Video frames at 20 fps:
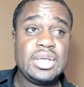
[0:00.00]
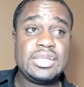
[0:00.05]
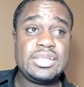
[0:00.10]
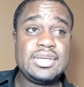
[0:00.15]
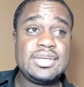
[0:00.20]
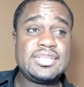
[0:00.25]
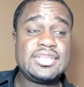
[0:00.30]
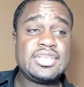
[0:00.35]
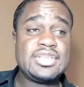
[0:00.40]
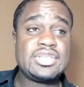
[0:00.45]

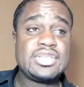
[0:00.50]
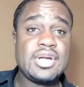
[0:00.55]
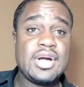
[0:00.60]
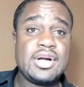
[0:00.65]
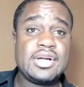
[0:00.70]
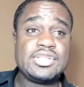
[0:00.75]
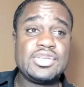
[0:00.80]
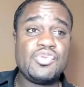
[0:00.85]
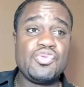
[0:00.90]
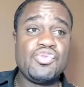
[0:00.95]
This is
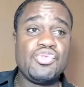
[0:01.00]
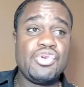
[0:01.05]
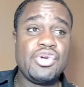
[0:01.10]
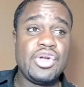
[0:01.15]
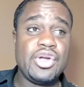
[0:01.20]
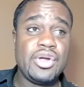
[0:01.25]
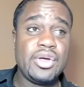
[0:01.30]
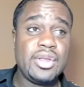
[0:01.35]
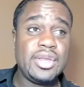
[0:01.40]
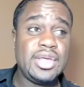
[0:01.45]
starting to
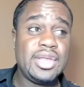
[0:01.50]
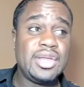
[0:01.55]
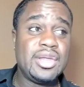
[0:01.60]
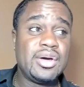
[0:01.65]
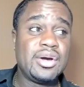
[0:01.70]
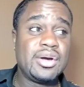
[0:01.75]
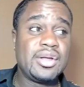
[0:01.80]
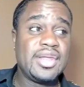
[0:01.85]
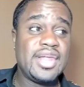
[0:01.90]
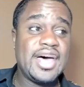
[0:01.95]
really
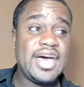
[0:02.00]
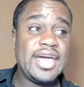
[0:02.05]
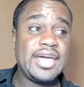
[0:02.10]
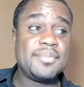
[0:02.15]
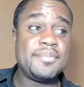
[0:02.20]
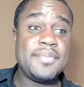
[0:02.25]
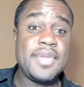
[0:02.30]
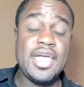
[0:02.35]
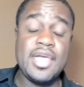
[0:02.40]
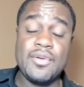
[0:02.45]
look like
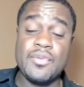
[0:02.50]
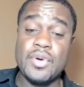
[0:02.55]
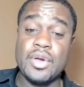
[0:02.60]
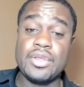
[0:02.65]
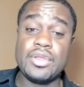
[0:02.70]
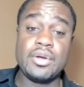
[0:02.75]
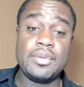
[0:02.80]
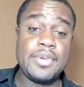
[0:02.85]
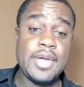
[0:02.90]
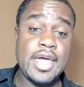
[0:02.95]

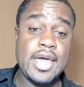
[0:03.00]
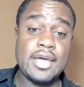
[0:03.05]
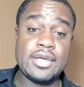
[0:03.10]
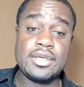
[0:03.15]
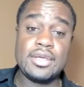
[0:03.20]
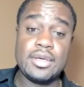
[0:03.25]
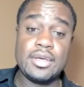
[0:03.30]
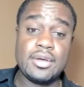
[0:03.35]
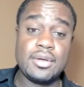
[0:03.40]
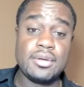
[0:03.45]
Mayweather
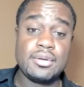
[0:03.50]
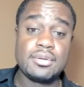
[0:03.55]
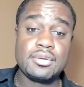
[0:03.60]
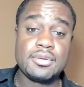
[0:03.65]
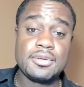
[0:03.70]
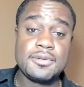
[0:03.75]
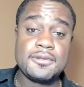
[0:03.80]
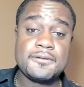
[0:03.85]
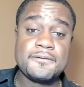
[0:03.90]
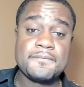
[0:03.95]
Pacquiao.
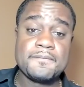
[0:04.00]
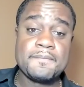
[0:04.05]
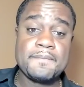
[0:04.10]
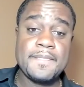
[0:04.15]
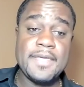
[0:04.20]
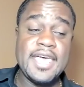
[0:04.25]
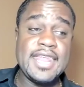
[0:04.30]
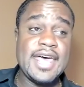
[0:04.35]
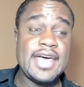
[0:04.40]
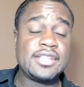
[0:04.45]

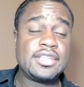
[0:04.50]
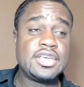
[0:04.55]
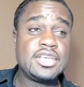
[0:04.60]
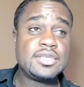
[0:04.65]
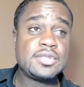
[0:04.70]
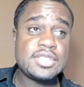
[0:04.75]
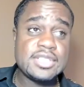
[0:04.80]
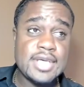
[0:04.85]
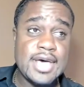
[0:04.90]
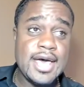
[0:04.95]
And at
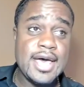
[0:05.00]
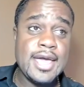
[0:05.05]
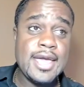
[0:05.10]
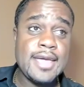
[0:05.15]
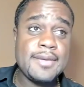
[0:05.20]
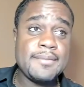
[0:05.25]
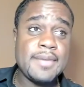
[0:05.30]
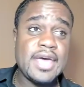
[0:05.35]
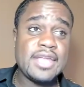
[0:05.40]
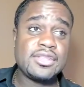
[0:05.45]
this
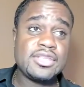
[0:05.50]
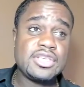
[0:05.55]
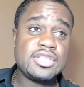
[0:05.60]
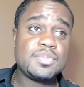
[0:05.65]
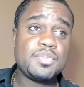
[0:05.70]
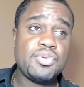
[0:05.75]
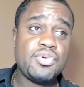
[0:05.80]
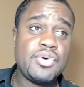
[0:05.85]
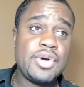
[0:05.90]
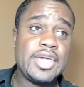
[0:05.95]
time, at this
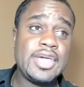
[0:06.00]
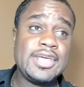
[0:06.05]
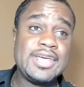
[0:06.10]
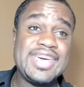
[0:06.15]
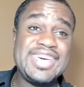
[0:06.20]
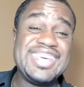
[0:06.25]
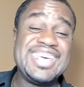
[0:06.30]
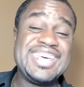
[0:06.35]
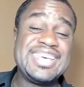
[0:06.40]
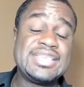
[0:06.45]
point,
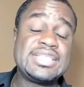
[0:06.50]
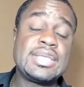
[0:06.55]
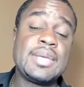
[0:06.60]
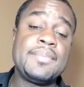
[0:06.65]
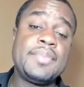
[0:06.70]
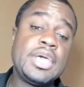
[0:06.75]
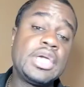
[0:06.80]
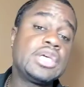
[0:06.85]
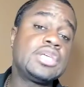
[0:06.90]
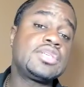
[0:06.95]
it is the
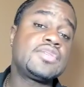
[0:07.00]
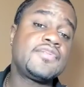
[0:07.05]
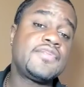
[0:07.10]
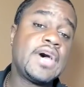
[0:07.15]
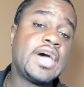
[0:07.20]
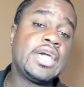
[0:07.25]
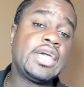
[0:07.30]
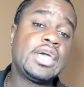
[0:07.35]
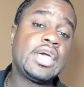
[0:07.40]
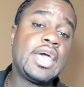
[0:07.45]
biggest
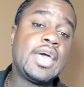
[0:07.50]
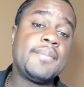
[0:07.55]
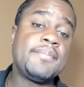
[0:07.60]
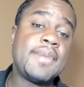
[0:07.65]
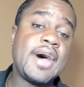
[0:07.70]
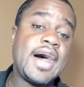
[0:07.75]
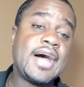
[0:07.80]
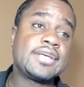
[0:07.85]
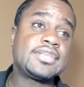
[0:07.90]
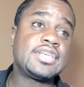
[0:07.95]
fight in
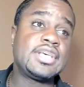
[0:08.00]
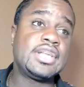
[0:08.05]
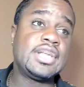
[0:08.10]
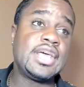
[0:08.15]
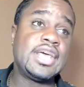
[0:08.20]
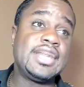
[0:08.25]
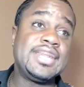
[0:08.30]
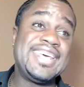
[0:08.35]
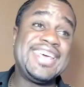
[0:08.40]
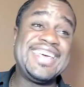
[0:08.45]
boxing,
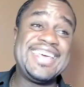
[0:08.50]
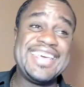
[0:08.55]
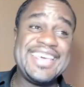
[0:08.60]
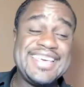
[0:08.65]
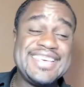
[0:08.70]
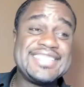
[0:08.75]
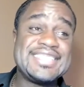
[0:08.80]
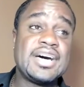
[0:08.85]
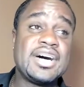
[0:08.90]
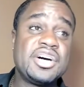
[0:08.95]
and it
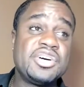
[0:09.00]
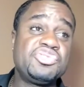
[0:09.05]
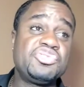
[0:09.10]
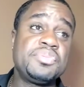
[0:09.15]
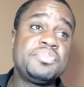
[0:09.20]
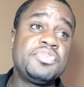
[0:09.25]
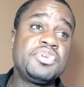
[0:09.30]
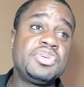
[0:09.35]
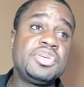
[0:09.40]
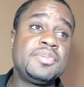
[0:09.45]
is a
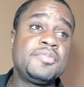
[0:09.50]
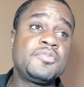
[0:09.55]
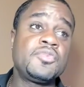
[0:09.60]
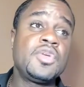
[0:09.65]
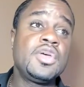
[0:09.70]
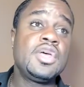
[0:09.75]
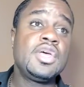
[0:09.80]
$100 million